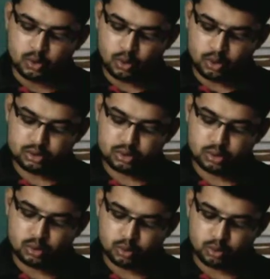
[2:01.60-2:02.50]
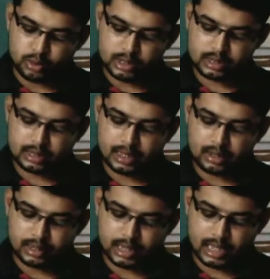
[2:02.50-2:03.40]
those which
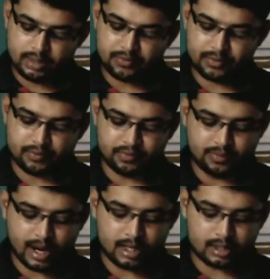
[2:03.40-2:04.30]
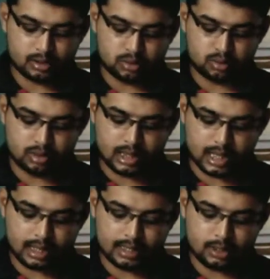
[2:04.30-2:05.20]
give birth to
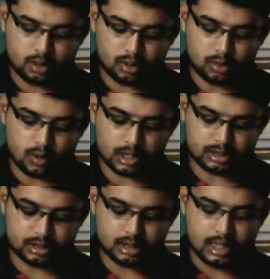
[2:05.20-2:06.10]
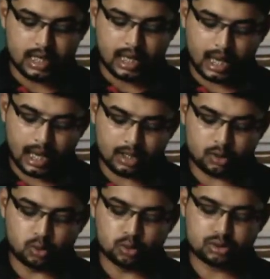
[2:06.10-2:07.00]
their young ones,
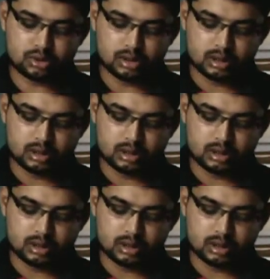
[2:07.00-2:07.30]
and those